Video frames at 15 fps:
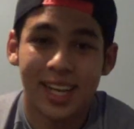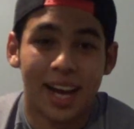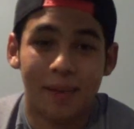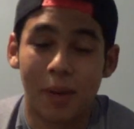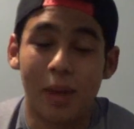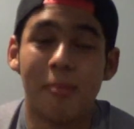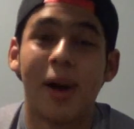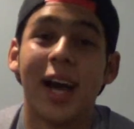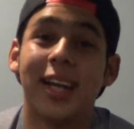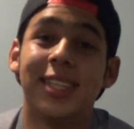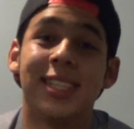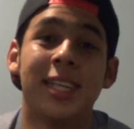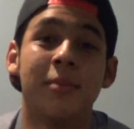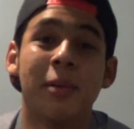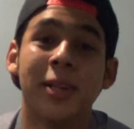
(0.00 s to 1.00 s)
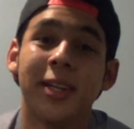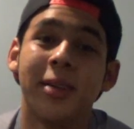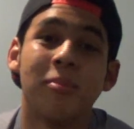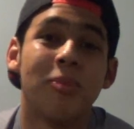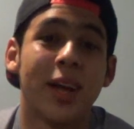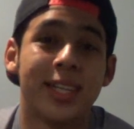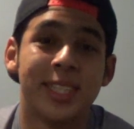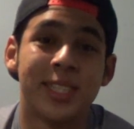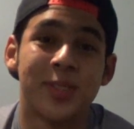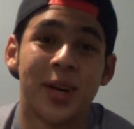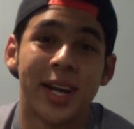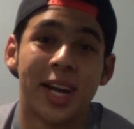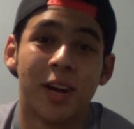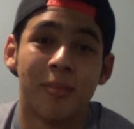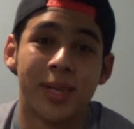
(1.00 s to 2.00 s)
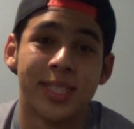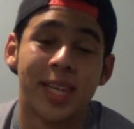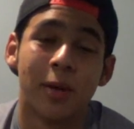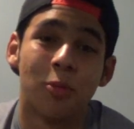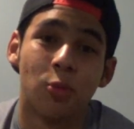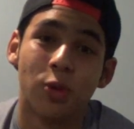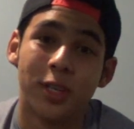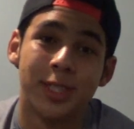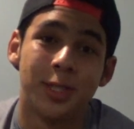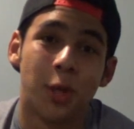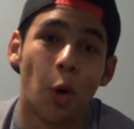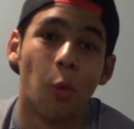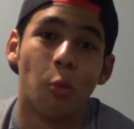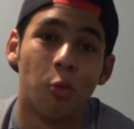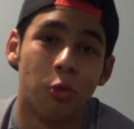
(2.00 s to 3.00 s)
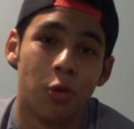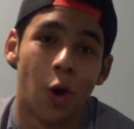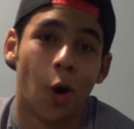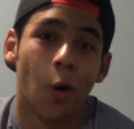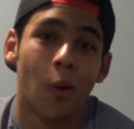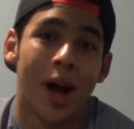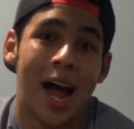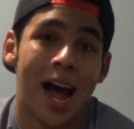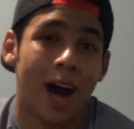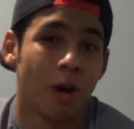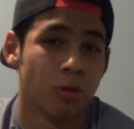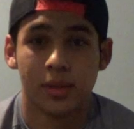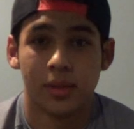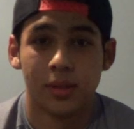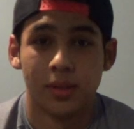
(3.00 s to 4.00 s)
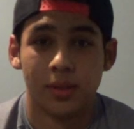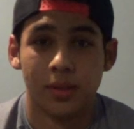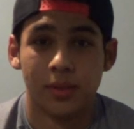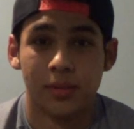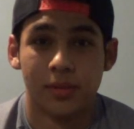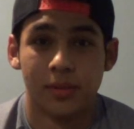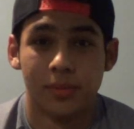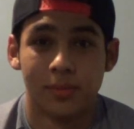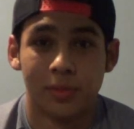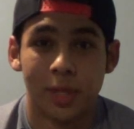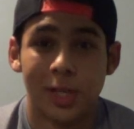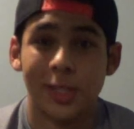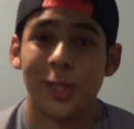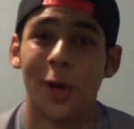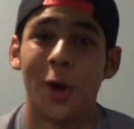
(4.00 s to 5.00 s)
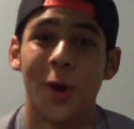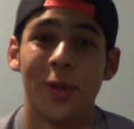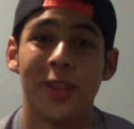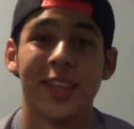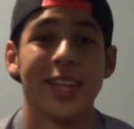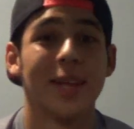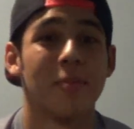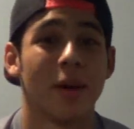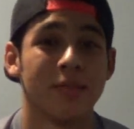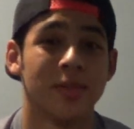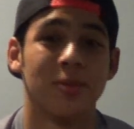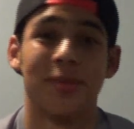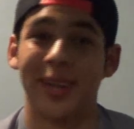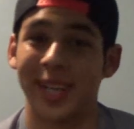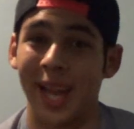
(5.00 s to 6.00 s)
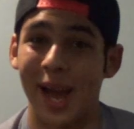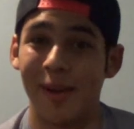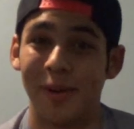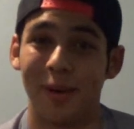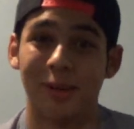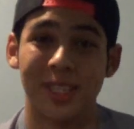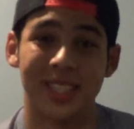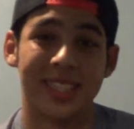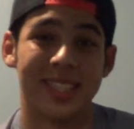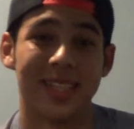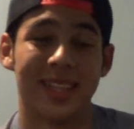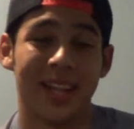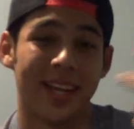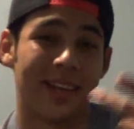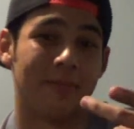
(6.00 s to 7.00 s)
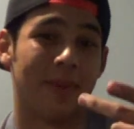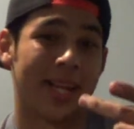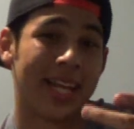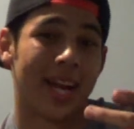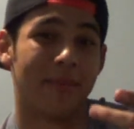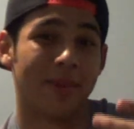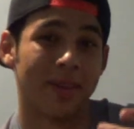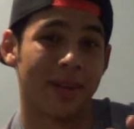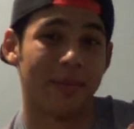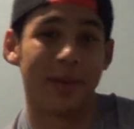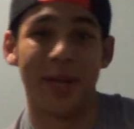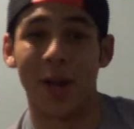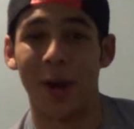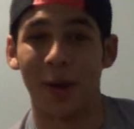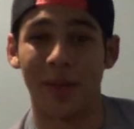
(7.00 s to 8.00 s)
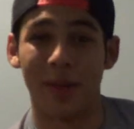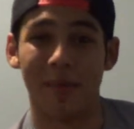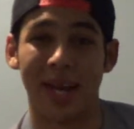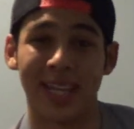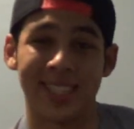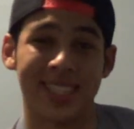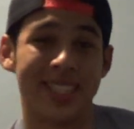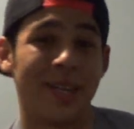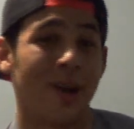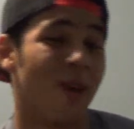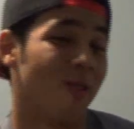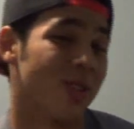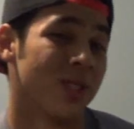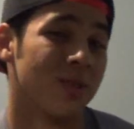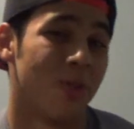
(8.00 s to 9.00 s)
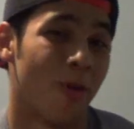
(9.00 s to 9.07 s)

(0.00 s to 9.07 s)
my mind is in a million places right now, because I really don't know how So the thing that popped up on my camera was my camera letting me know that my SD card was